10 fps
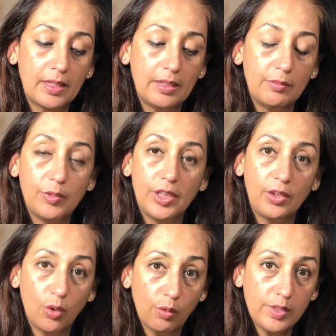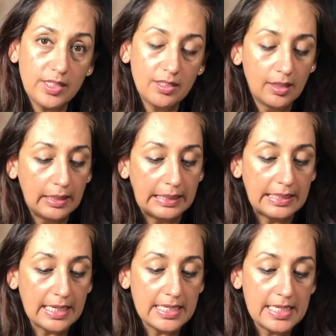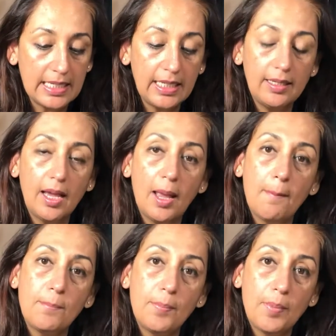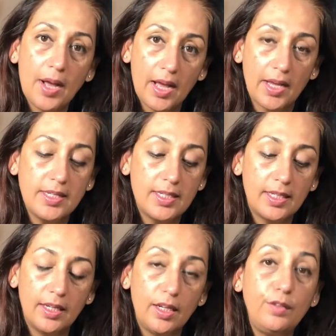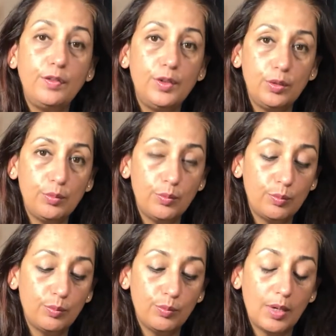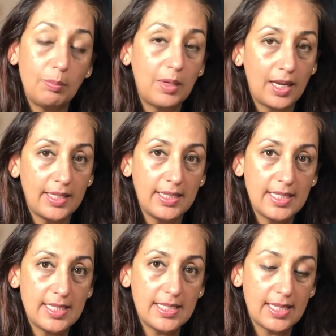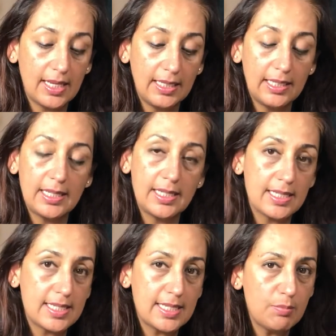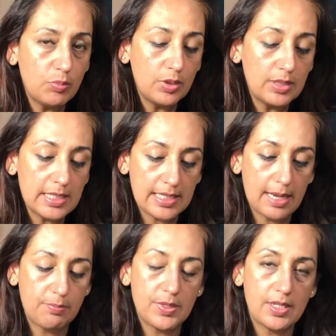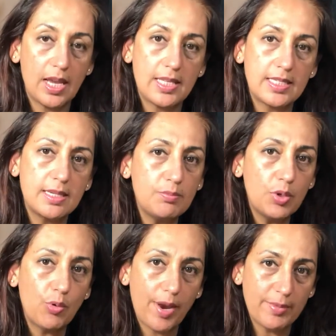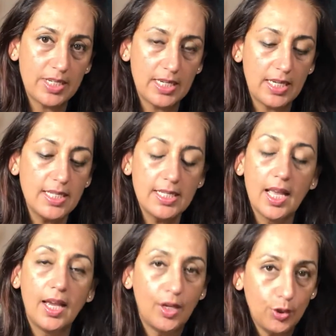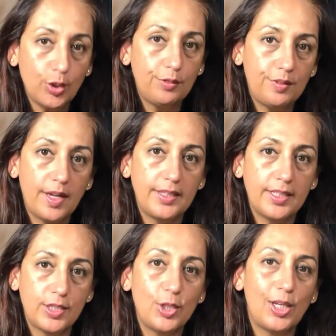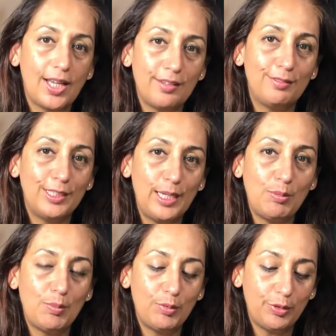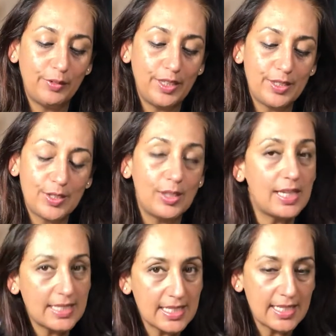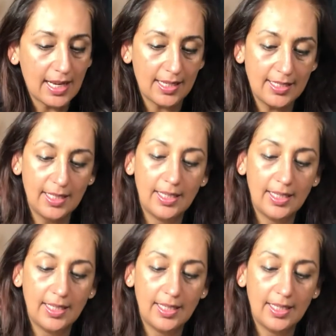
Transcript: with COVID-19, but if you apply these little simple steps and simple remedies, you'll find that your life will keep improving. So let's start